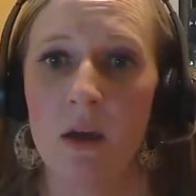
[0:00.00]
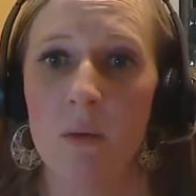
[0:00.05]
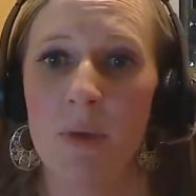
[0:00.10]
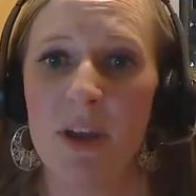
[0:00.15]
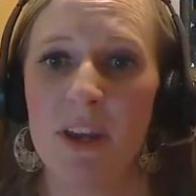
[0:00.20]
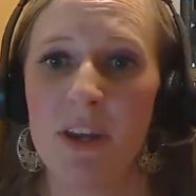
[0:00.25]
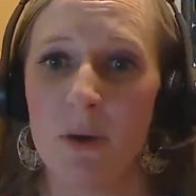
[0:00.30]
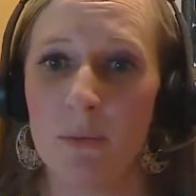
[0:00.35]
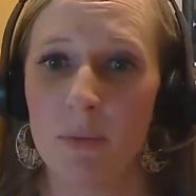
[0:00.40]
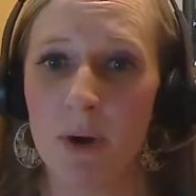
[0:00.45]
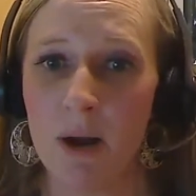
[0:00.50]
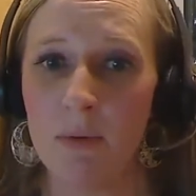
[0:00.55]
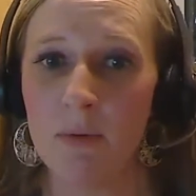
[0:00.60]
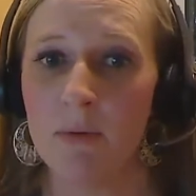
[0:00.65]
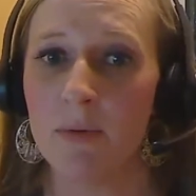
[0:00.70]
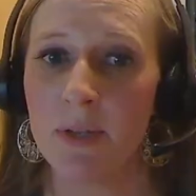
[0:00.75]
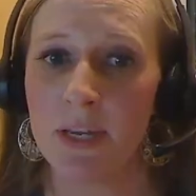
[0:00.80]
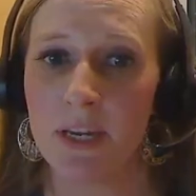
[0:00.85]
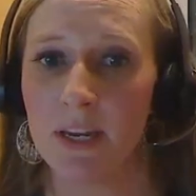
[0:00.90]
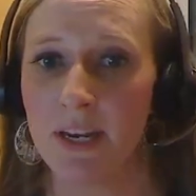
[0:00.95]
But you're
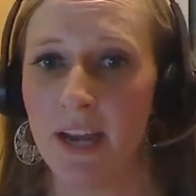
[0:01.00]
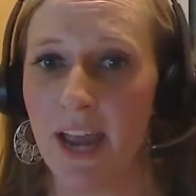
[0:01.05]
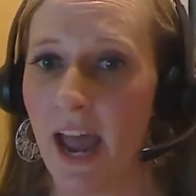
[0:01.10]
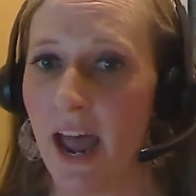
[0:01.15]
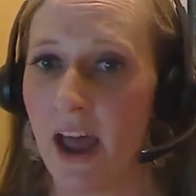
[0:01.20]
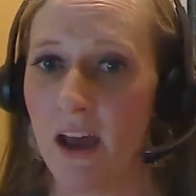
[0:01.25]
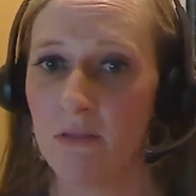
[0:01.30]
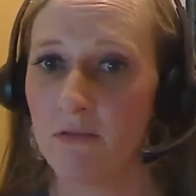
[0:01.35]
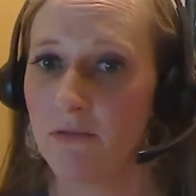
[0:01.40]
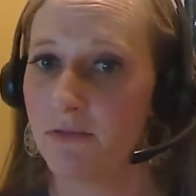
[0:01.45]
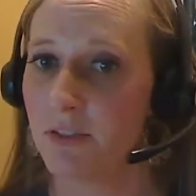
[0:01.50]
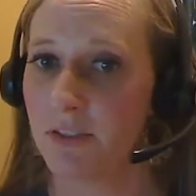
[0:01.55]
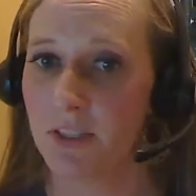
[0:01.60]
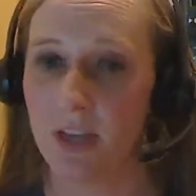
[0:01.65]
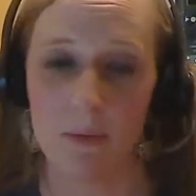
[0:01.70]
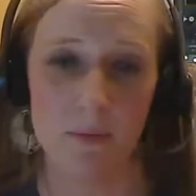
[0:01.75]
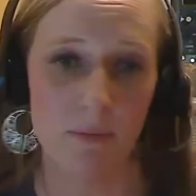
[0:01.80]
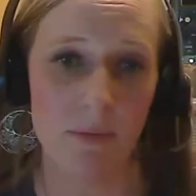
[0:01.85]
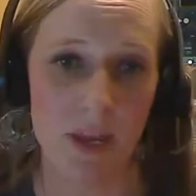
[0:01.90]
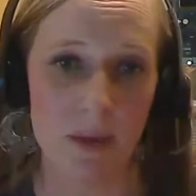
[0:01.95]
probably going to have
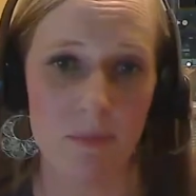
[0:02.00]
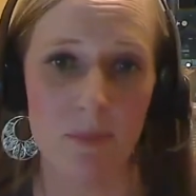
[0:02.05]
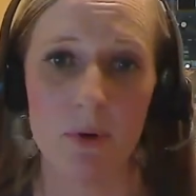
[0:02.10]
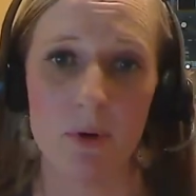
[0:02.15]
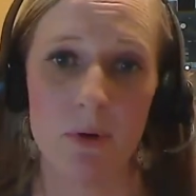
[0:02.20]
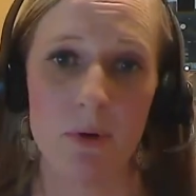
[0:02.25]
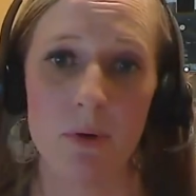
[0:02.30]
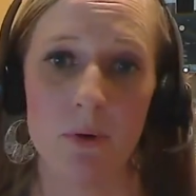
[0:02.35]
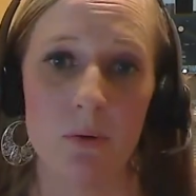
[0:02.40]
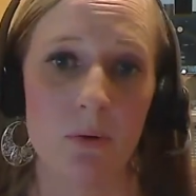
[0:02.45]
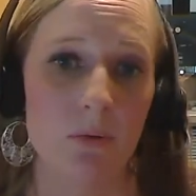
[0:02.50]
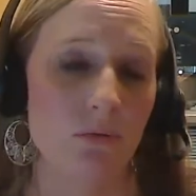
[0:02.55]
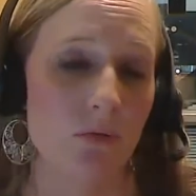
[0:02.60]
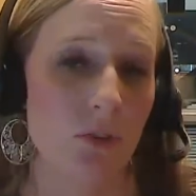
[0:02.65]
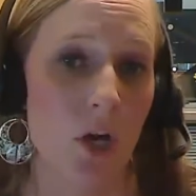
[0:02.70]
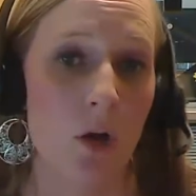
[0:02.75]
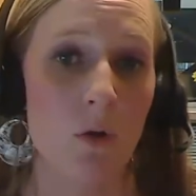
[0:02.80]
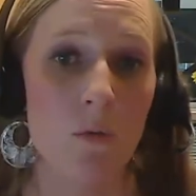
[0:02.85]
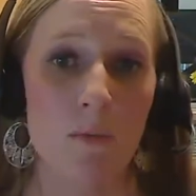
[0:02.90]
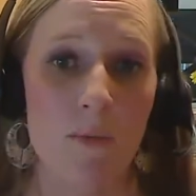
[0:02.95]
some people who
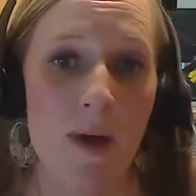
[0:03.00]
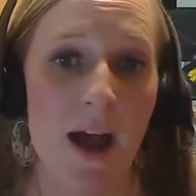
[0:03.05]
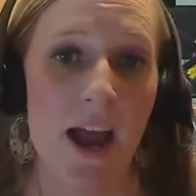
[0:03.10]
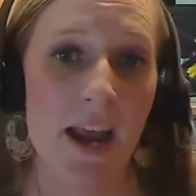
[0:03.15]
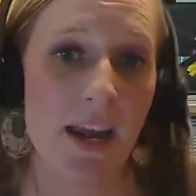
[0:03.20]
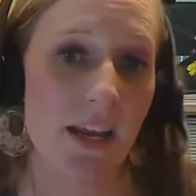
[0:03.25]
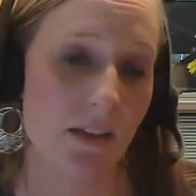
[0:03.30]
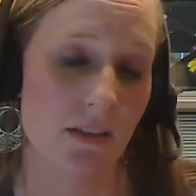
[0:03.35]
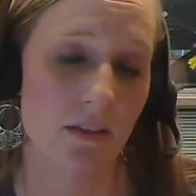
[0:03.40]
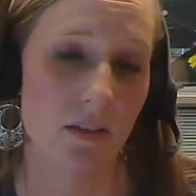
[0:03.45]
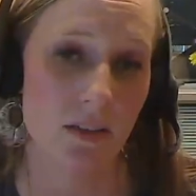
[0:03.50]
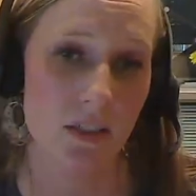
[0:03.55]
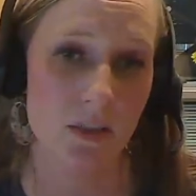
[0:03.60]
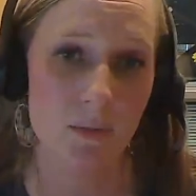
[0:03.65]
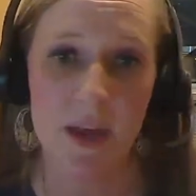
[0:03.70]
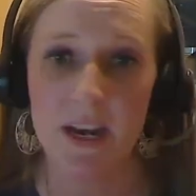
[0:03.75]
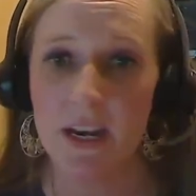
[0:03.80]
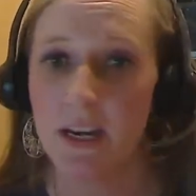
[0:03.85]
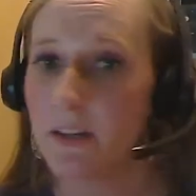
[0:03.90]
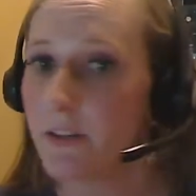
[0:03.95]
don't mind
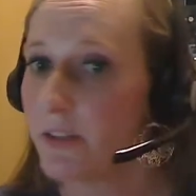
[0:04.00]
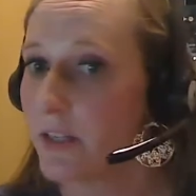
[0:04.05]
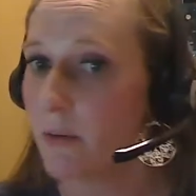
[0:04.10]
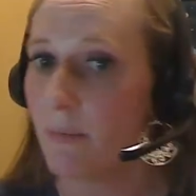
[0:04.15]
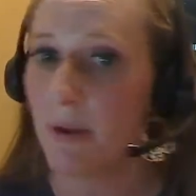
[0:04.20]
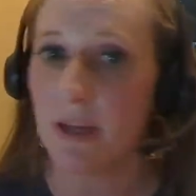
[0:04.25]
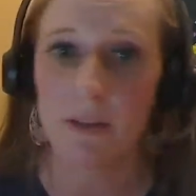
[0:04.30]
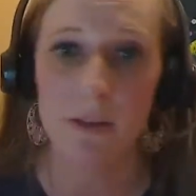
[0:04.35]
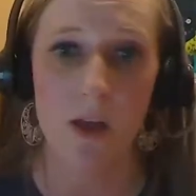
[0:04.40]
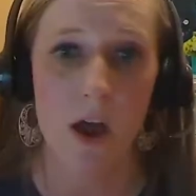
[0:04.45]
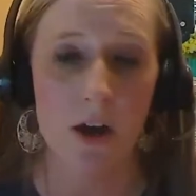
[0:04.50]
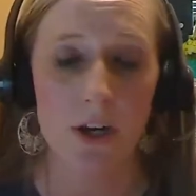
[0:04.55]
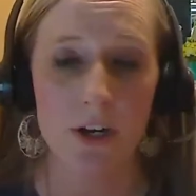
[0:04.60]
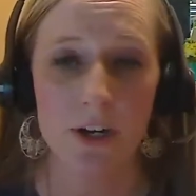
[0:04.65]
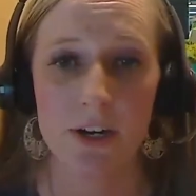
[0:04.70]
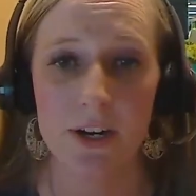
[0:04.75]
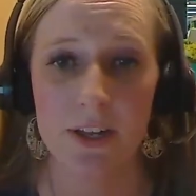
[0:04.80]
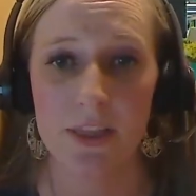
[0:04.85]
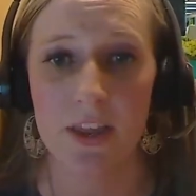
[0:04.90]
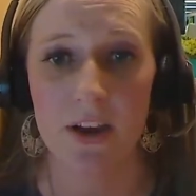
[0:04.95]
spending a little bit
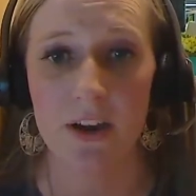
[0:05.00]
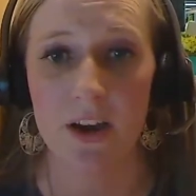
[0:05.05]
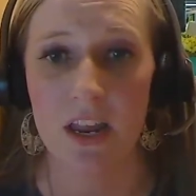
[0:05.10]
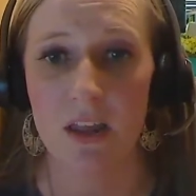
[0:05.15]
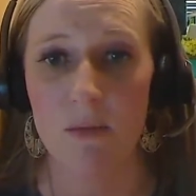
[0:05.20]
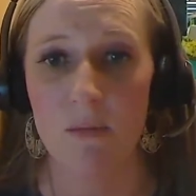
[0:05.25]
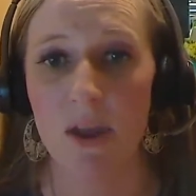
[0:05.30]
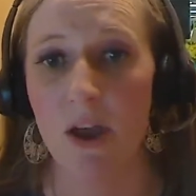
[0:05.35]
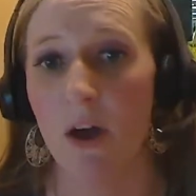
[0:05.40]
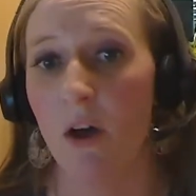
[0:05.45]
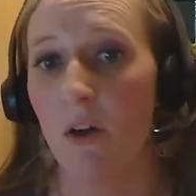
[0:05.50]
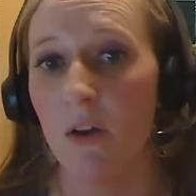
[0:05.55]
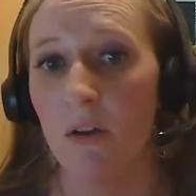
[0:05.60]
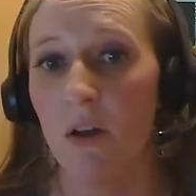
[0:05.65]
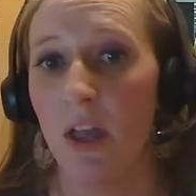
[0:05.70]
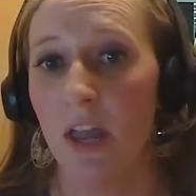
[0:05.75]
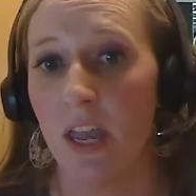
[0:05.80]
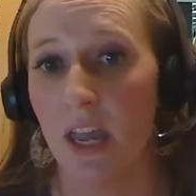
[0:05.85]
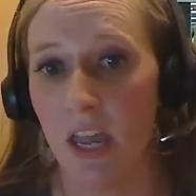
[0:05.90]
longer in their email